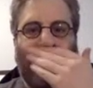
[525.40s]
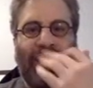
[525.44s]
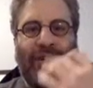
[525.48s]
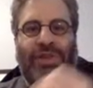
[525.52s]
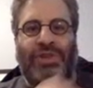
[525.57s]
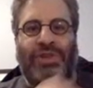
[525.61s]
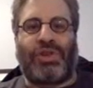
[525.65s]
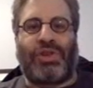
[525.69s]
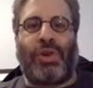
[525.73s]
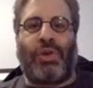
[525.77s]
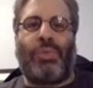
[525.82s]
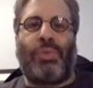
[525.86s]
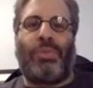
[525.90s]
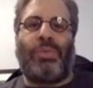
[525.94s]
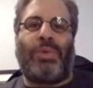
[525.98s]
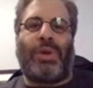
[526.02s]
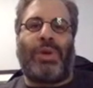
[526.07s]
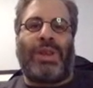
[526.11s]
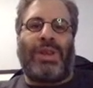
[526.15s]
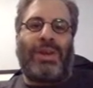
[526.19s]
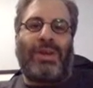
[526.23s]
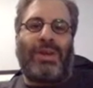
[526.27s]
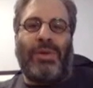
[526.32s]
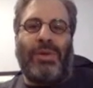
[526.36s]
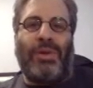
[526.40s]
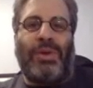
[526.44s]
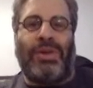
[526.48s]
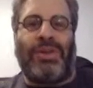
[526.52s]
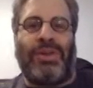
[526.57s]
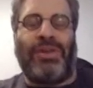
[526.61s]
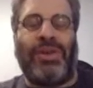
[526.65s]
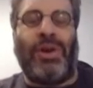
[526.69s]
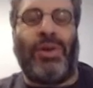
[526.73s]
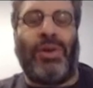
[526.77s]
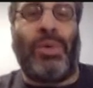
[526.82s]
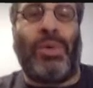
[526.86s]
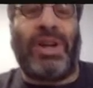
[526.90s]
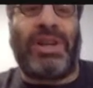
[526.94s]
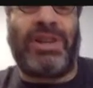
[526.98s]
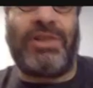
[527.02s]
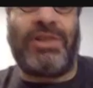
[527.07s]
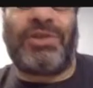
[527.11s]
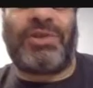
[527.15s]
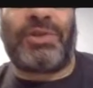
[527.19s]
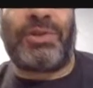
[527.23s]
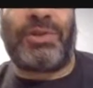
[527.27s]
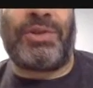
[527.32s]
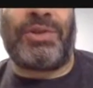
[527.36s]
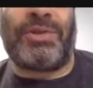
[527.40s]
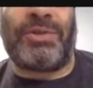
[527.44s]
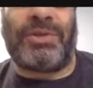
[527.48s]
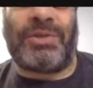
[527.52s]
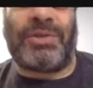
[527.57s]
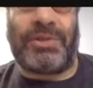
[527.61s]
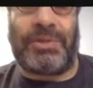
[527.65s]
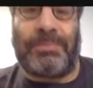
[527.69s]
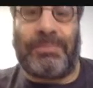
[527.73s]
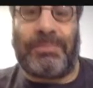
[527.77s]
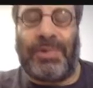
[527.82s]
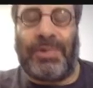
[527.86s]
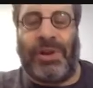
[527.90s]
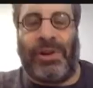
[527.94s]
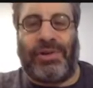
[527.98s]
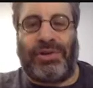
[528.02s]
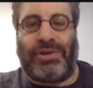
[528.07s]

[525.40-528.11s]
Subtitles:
So, what concerns